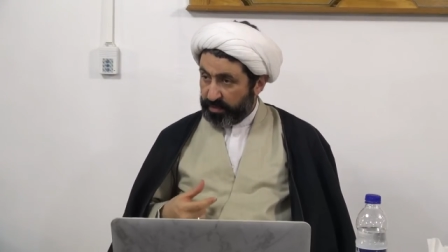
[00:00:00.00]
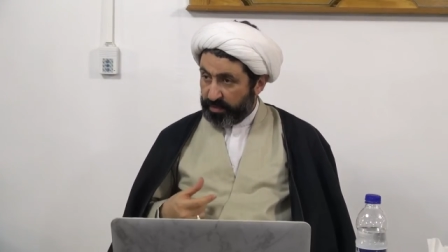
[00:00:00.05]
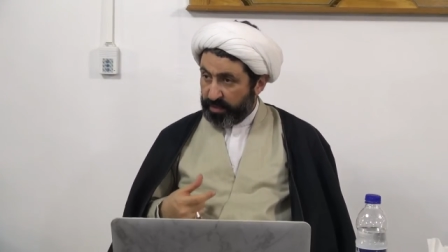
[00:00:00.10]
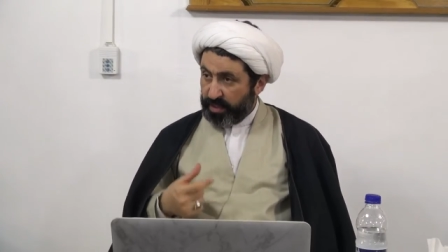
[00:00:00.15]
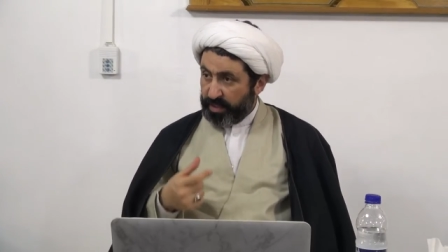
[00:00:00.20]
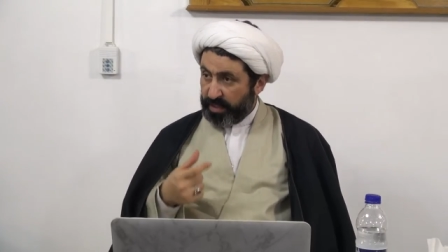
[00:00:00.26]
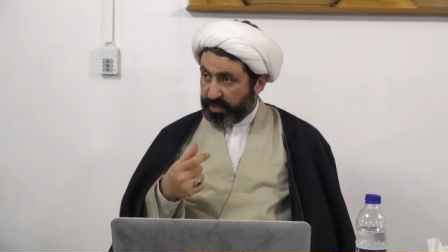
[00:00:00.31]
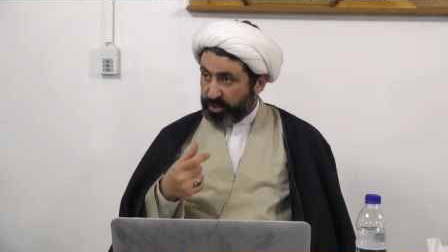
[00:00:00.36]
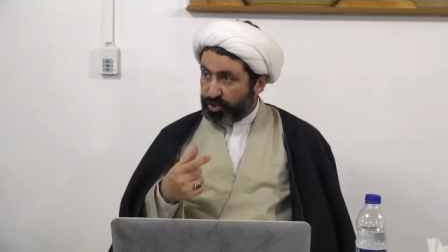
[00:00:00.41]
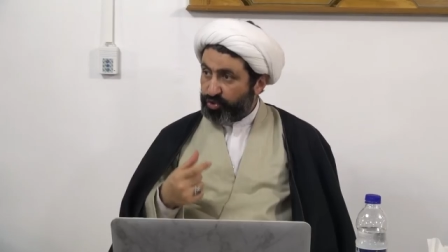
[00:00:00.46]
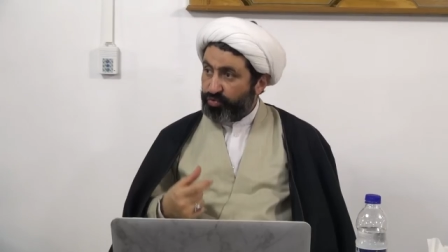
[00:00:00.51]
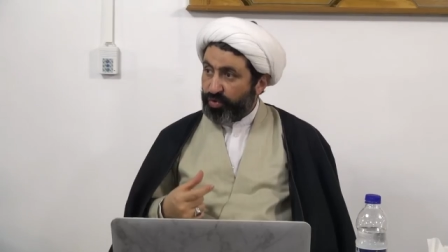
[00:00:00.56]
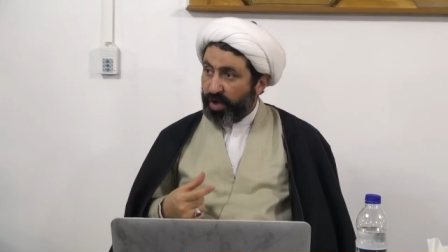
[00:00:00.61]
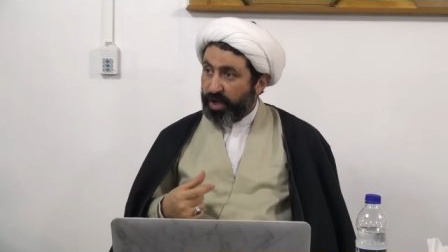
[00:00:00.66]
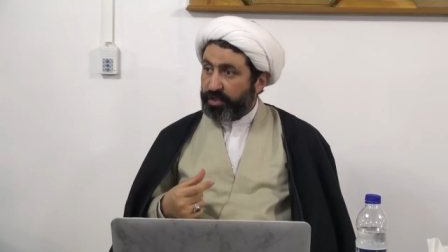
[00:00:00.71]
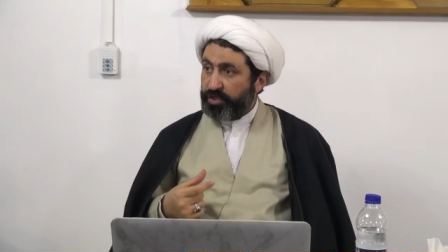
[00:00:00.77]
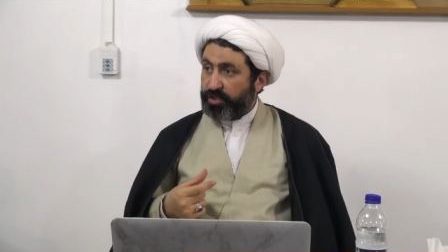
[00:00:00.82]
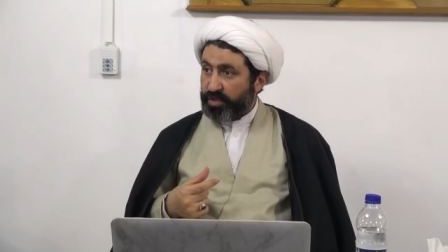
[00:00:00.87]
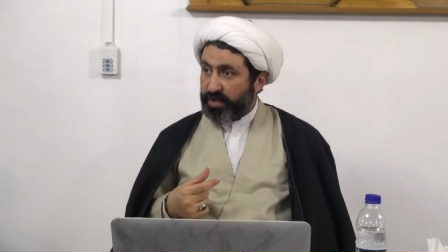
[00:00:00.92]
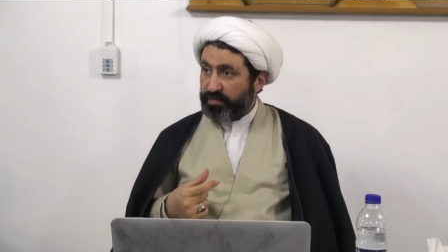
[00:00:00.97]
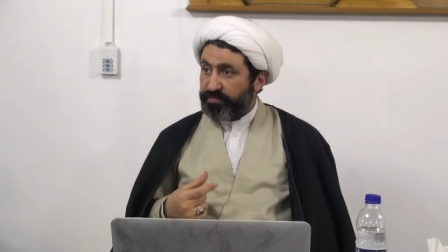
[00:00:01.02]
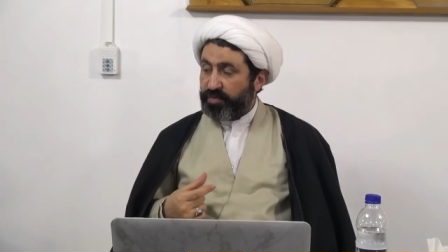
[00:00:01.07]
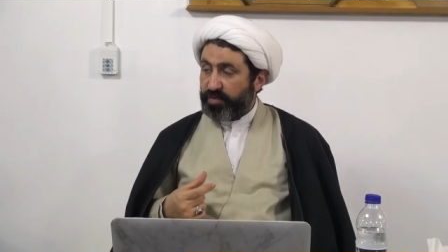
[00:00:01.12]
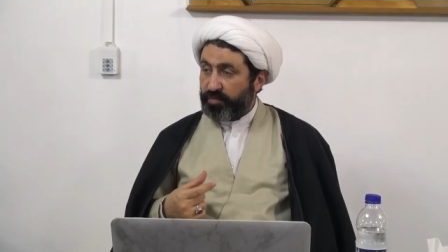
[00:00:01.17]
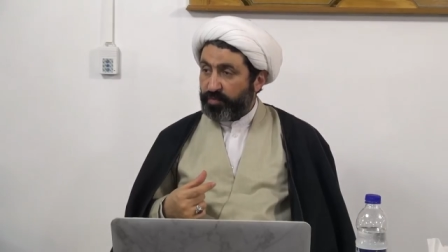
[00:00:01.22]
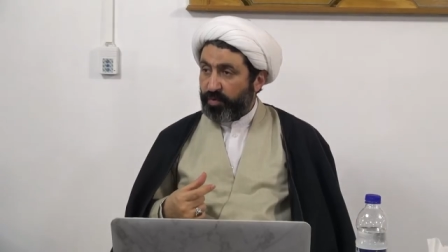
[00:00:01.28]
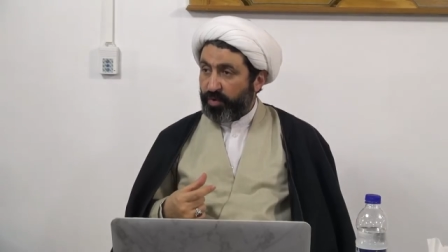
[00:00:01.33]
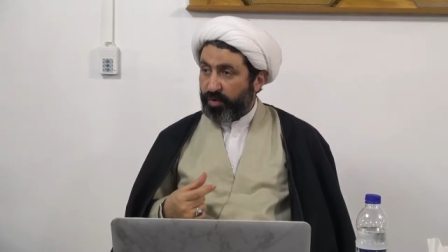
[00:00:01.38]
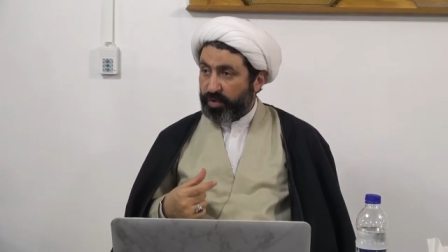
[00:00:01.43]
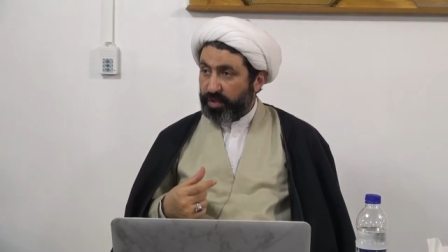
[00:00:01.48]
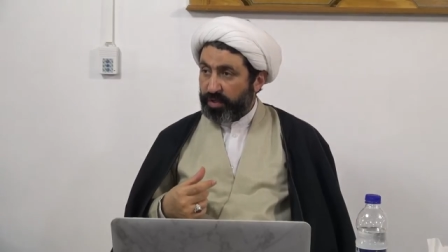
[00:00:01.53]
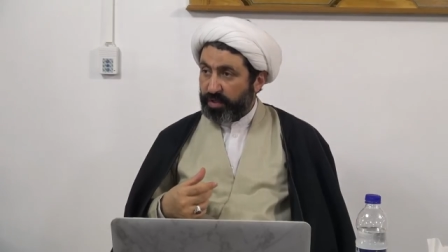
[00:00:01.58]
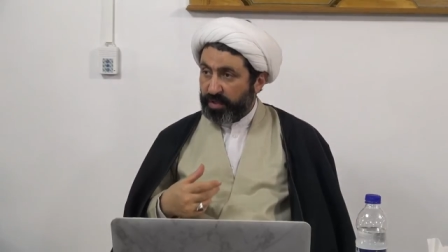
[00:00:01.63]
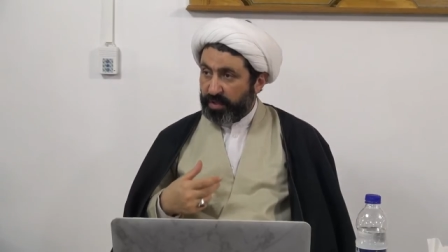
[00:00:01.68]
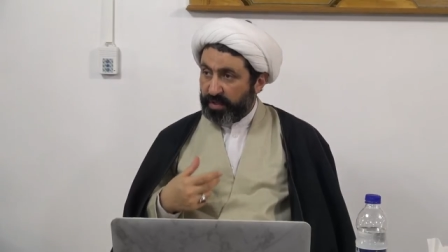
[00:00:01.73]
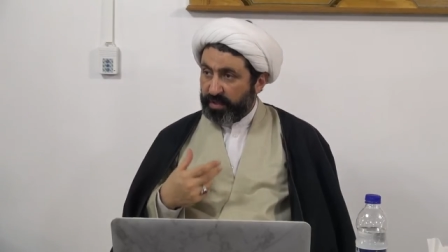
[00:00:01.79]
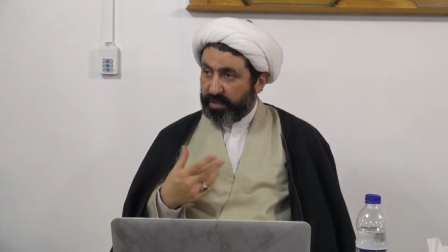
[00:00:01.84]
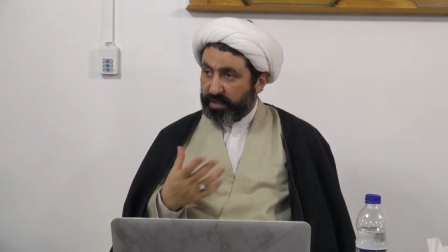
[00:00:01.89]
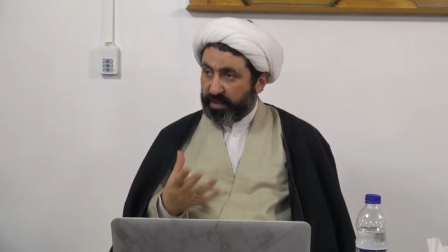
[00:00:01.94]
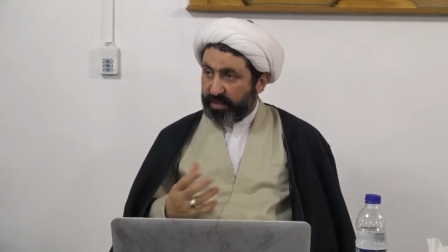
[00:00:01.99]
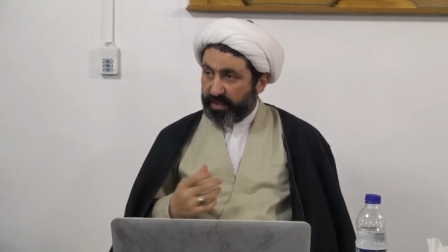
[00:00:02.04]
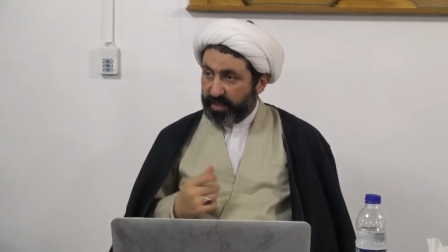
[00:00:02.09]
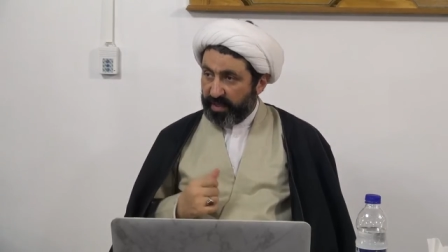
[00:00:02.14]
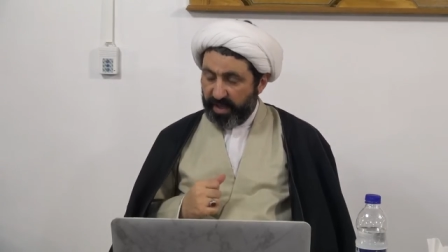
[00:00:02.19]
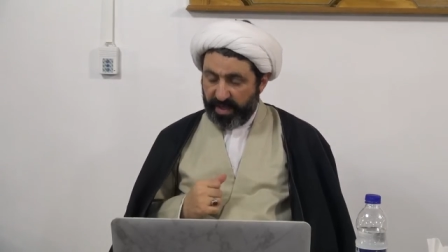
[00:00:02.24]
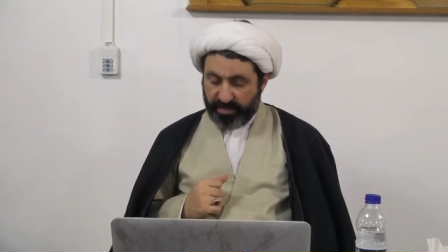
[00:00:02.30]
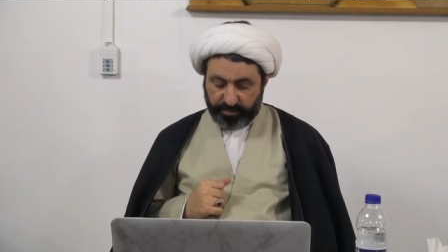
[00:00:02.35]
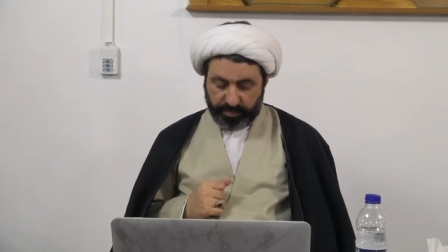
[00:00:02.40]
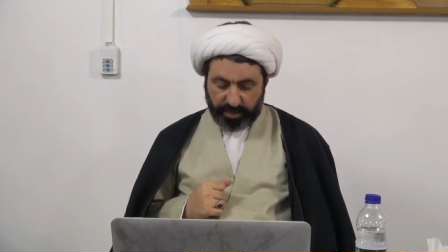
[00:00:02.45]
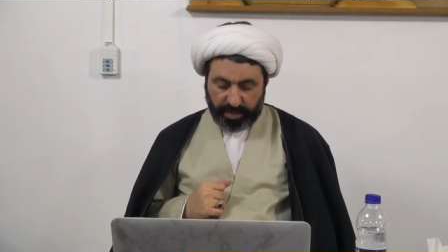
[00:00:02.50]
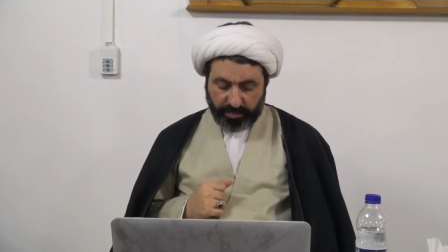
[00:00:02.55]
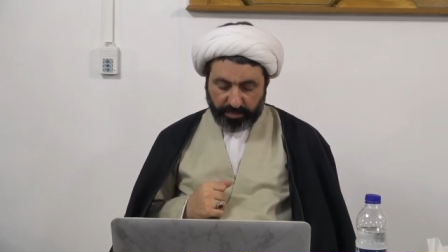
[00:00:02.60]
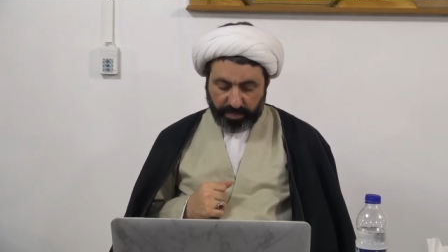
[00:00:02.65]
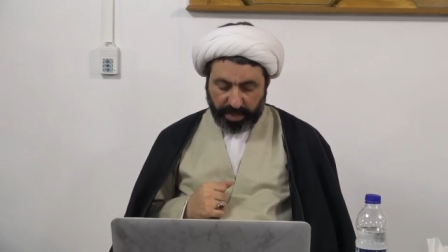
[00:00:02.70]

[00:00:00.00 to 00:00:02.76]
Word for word: and structure of the book have been